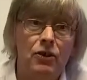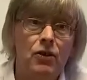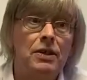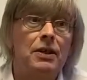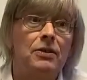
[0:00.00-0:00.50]

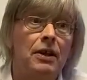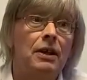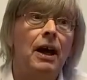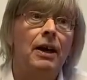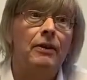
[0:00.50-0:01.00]
addressing the
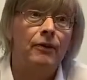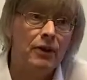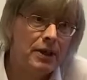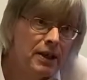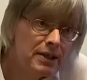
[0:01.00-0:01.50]
decline in
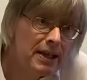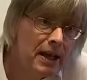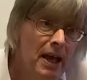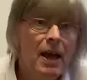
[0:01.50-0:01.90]
fertility.